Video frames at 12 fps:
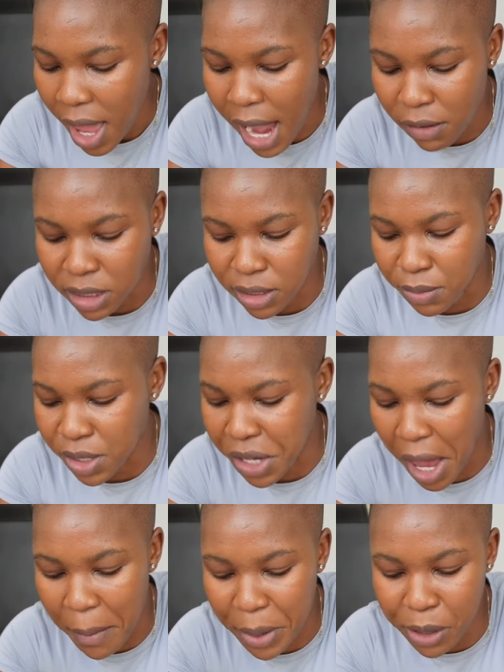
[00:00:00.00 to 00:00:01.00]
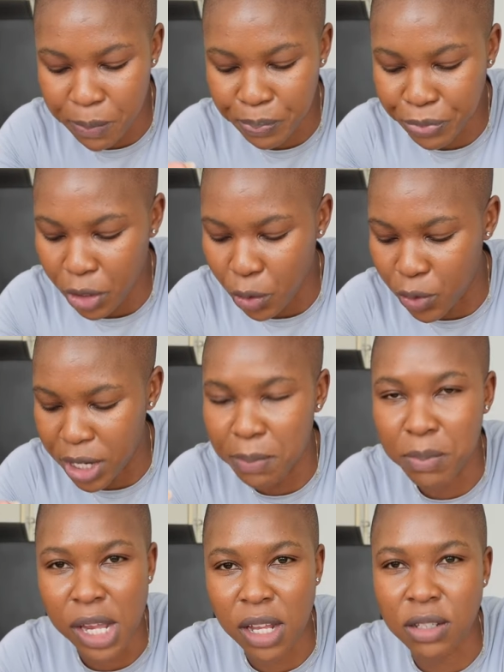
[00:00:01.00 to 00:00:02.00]
having some salmon,
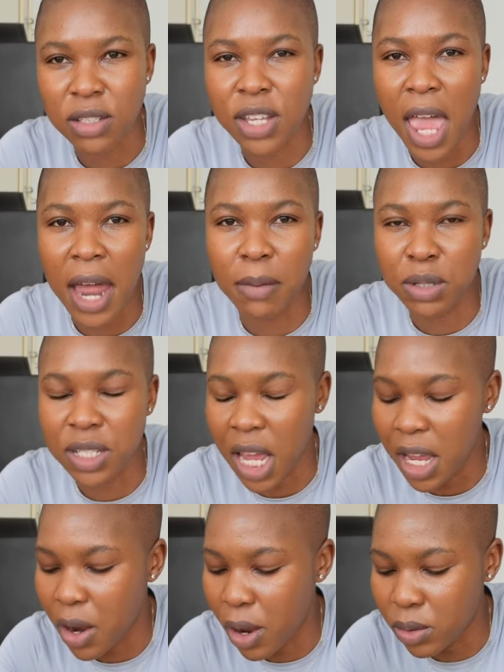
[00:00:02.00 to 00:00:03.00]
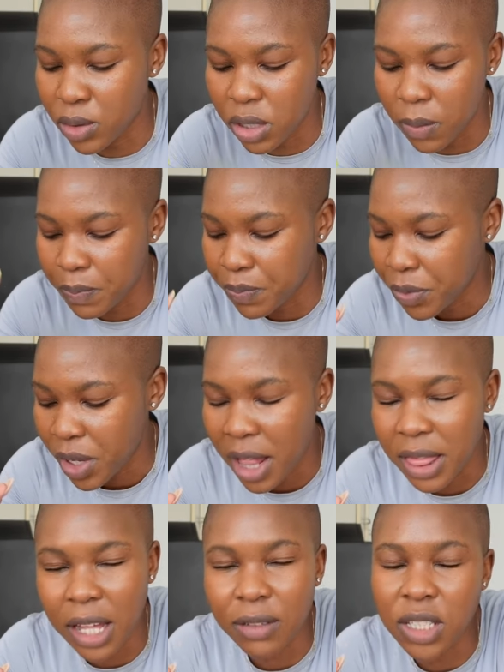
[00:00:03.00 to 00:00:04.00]
green beans, and potatoes.
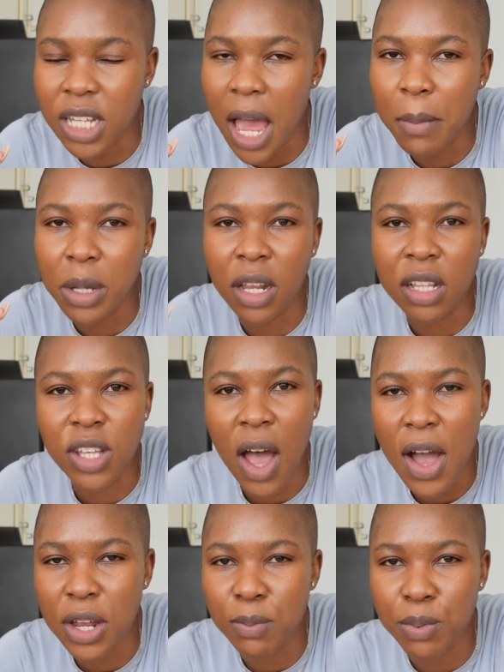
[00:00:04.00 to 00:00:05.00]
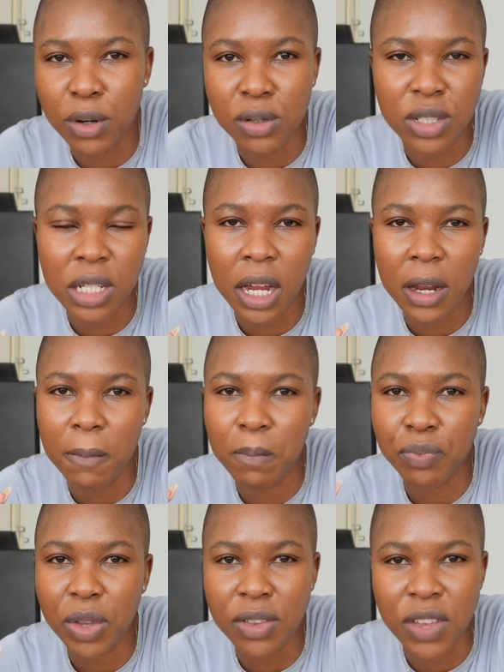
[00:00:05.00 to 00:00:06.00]
I love salmon. It's high in protein.
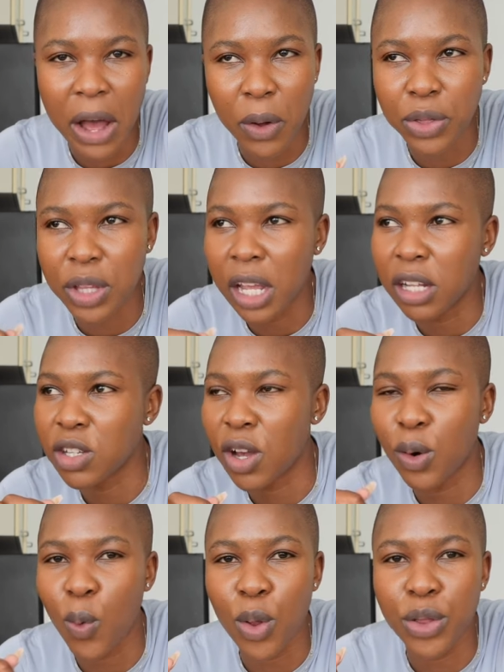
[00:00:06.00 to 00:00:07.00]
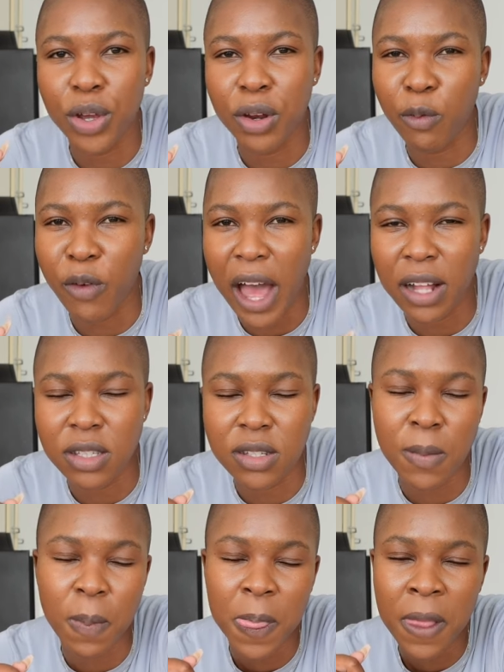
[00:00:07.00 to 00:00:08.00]
It's healthy. It's got all the good
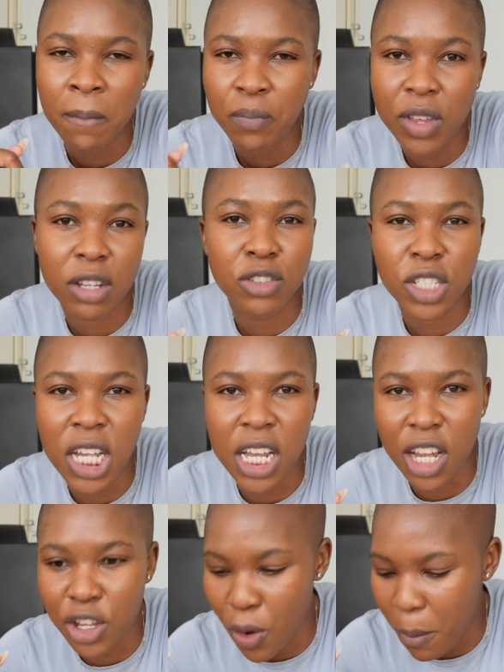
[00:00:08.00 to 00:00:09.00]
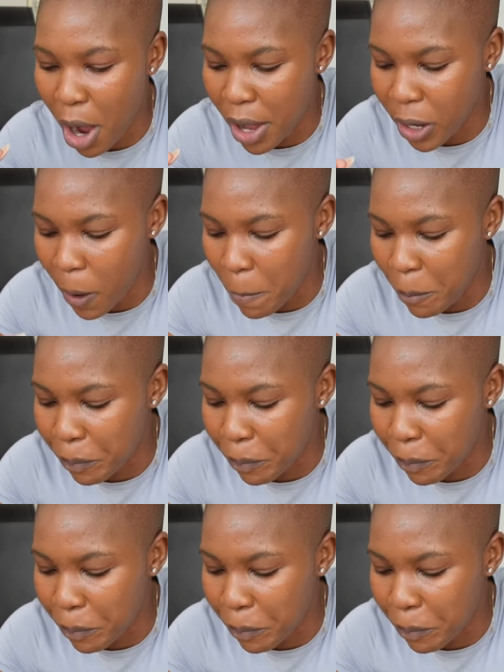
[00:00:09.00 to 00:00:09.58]
fats that you need in your body.